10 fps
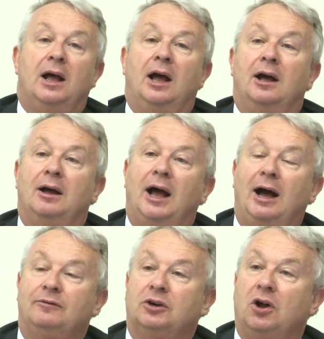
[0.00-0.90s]

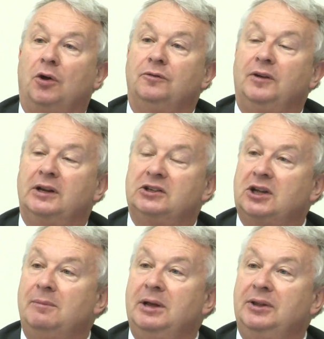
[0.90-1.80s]
After conflicts
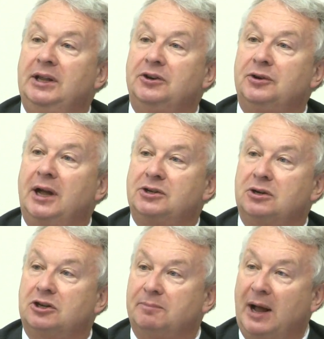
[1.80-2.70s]
come in, the
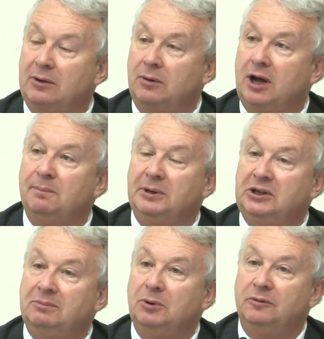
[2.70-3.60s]
international tobacco
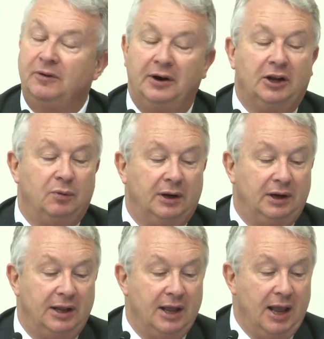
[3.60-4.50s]
companies move very
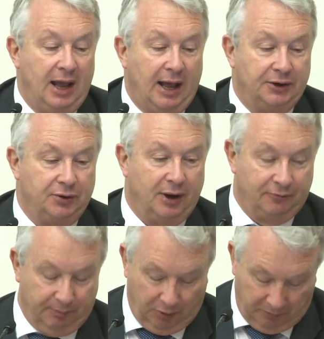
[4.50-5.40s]
quickly, and you
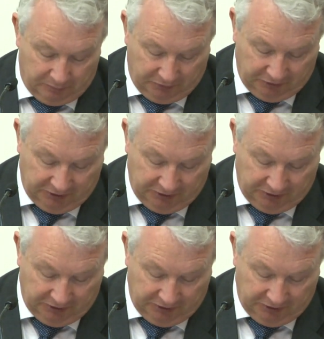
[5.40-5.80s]
have the problems